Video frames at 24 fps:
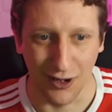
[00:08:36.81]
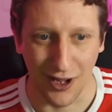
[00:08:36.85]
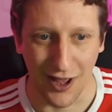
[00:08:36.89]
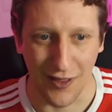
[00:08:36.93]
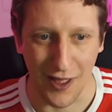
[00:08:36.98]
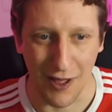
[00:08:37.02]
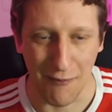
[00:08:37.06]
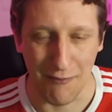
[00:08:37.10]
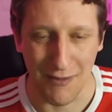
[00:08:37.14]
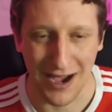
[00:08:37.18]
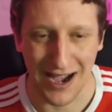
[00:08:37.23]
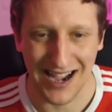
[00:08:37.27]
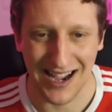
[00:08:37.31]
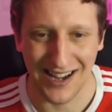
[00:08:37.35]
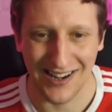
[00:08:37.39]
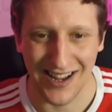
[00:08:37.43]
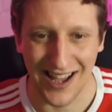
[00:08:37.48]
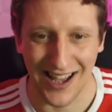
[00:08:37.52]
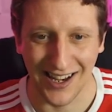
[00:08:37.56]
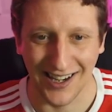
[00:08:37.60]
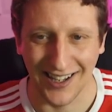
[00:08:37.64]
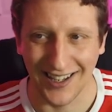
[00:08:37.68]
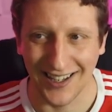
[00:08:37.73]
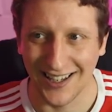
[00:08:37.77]
and then
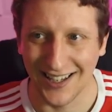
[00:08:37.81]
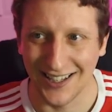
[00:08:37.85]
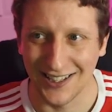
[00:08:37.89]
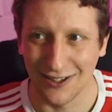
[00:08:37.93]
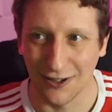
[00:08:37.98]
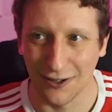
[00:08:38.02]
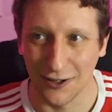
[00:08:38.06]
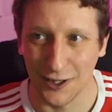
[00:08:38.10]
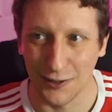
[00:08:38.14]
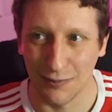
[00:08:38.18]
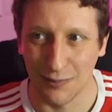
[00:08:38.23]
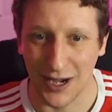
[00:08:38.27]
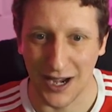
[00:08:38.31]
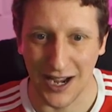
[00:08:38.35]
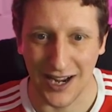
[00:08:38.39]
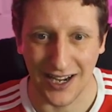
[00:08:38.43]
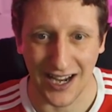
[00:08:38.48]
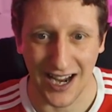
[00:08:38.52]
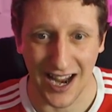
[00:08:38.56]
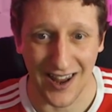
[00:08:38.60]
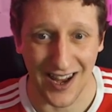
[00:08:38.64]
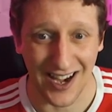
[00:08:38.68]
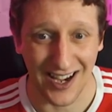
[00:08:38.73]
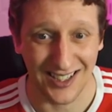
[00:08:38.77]
Martinelli is on his bike,
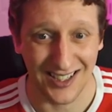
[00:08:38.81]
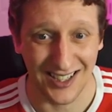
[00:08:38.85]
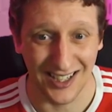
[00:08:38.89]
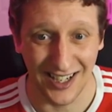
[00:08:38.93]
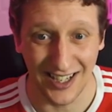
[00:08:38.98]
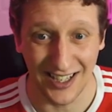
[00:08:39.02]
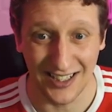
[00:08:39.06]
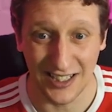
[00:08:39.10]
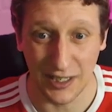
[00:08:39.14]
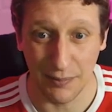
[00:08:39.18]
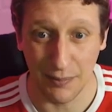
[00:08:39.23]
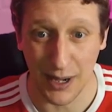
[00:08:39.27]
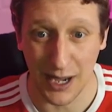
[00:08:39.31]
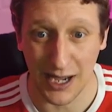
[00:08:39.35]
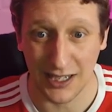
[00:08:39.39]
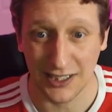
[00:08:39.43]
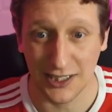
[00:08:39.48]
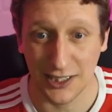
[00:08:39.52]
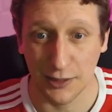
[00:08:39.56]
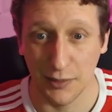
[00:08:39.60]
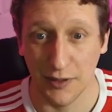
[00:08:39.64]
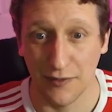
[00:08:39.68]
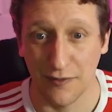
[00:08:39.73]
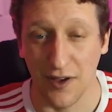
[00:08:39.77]
and then it's an easy pass,
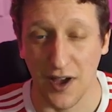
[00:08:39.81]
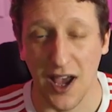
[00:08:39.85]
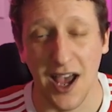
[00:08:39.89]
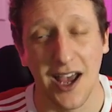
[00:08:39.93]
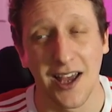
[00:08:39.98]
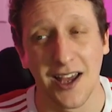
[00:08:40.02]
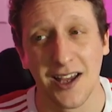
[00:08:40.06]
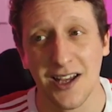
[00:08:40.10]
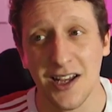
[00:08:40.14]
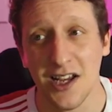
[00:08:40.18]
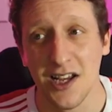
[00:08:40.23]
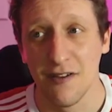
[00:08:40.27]
to be fair.